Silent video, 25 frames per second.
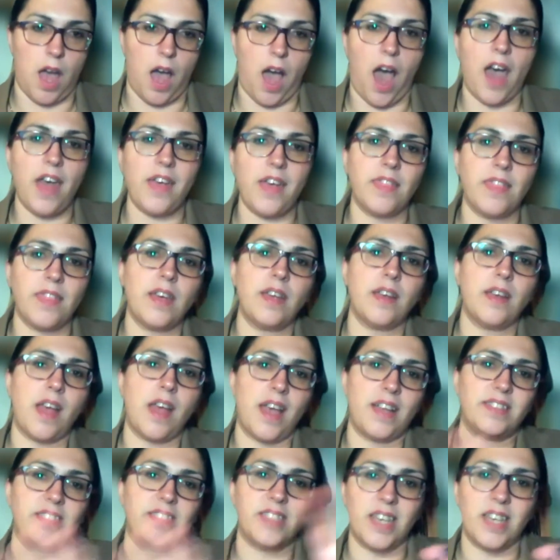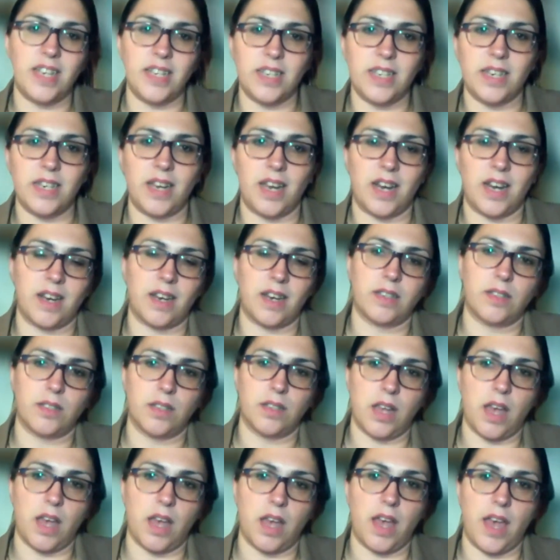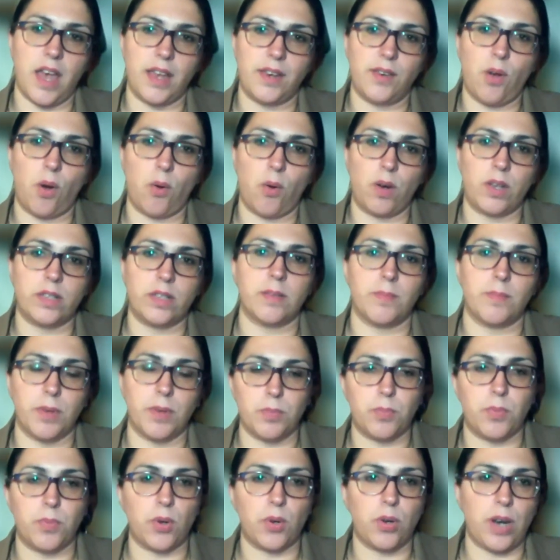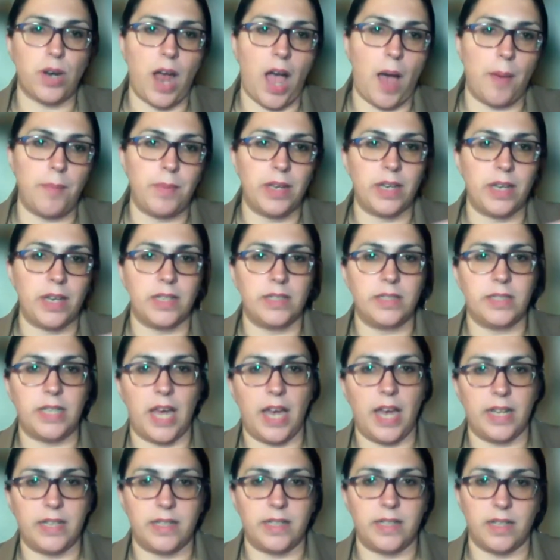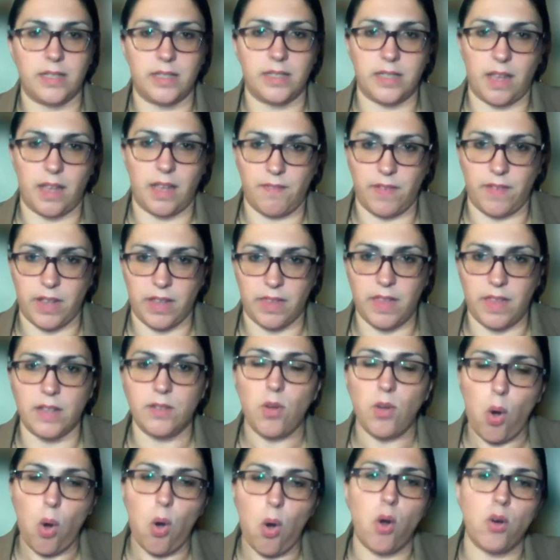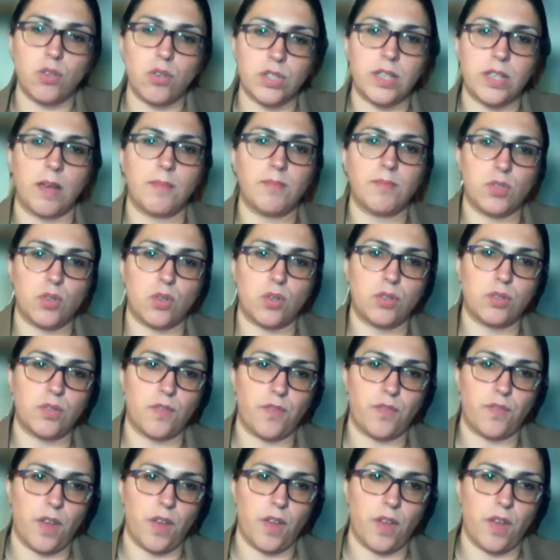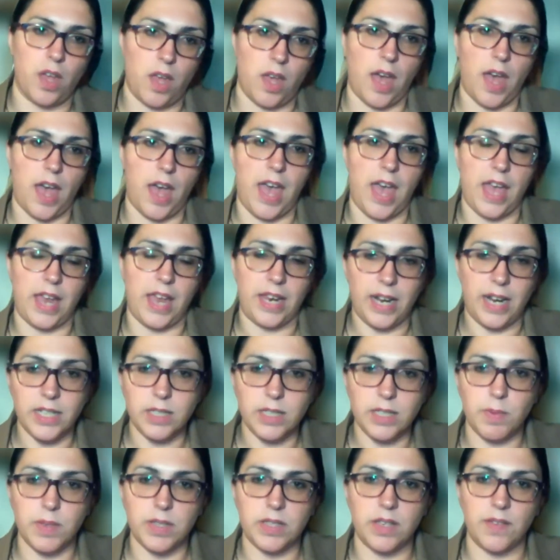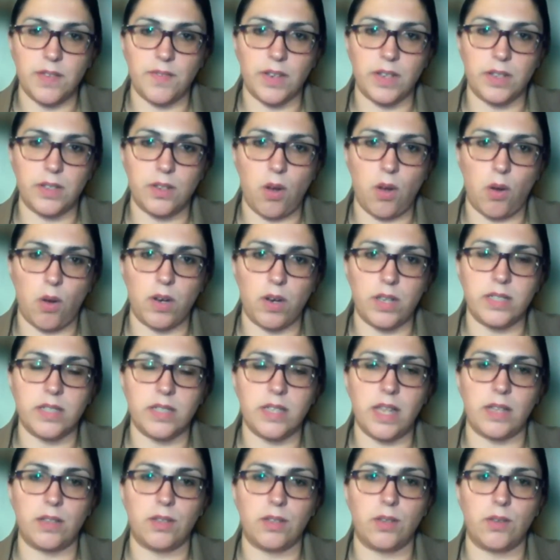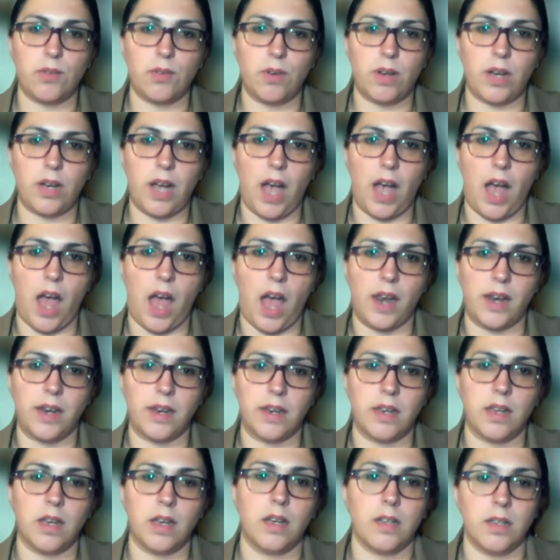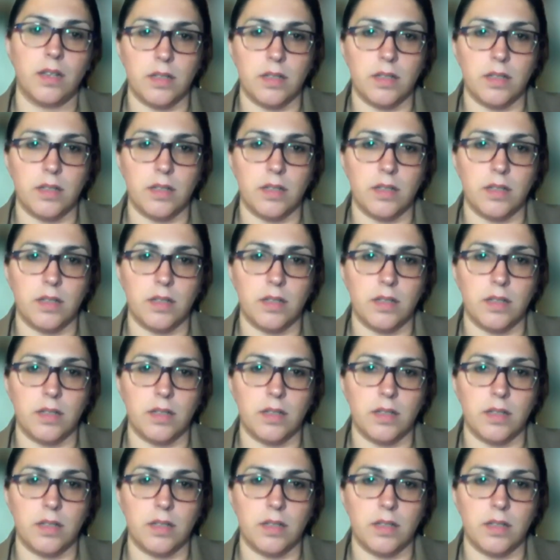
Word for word: either a general uh, knowledge about programming and data and stuff like that or some sort of uh, really specific knowledge that you can